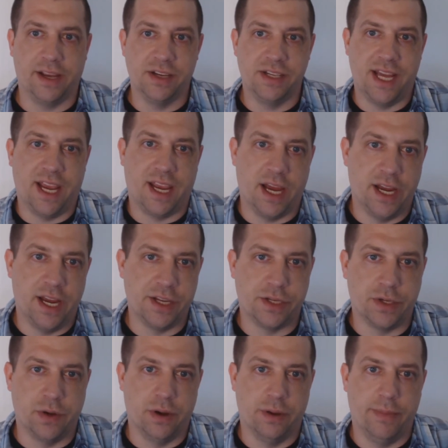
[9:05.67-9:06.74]
I can take on a
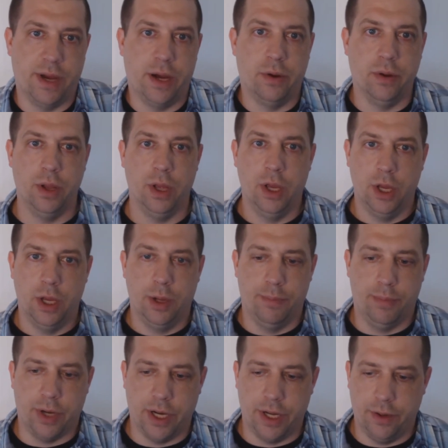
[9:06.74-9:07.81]
certain amount,
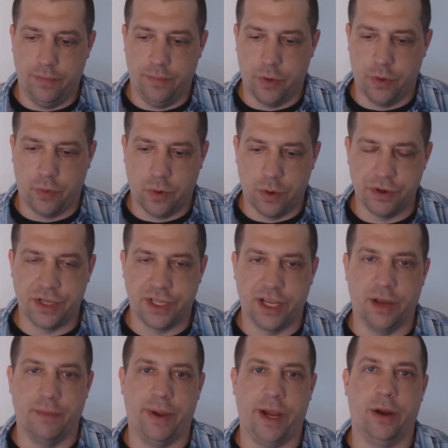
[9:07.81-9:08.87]
but the worst
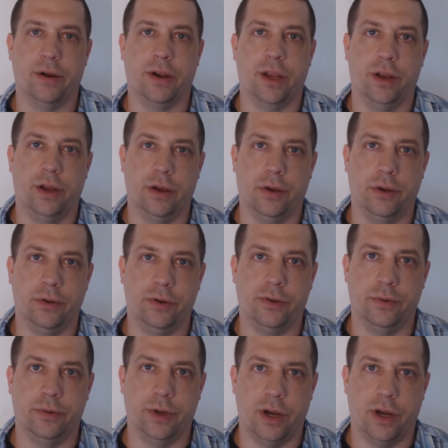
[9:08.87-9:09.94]
thing a parent can do
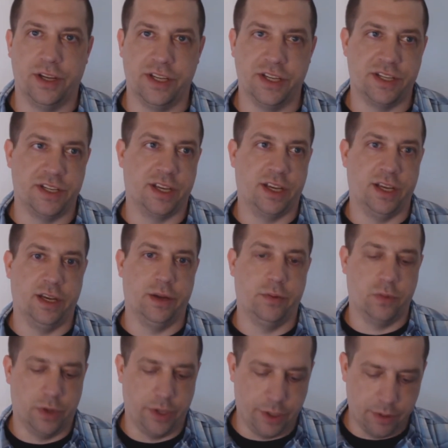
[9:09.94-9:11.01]
to an autistic
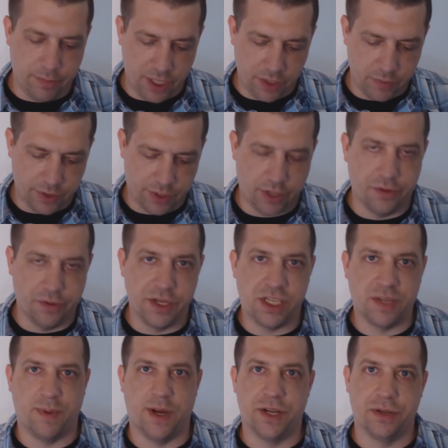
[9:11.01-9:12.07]
kid, where you're meeting with all
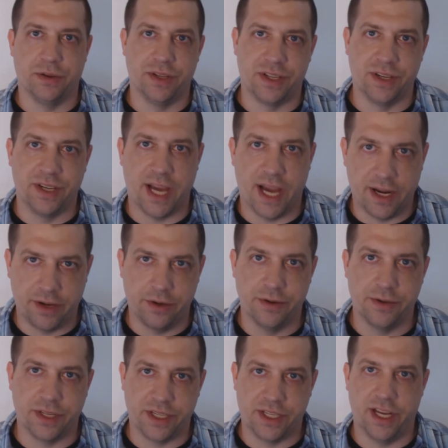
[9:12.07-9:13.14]
these specialists and
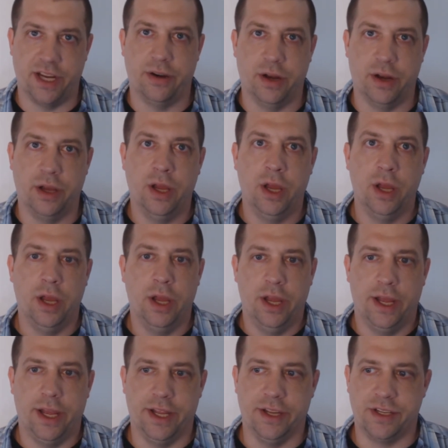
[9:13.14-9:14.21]
doctors, etc.,
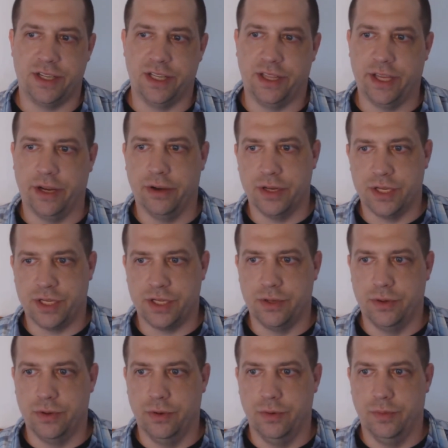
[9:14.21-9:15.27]
is sit there and
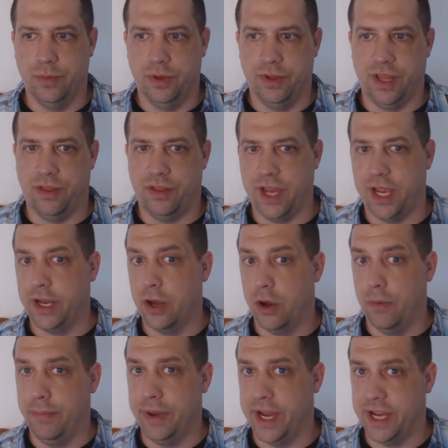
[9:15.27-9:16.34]
assume that they
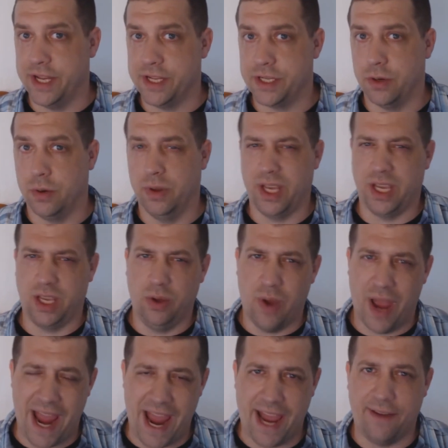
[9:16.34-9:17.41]
know best, or that
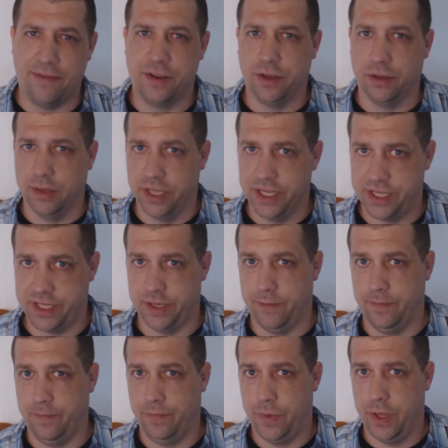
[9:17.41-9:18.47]
you have to listen.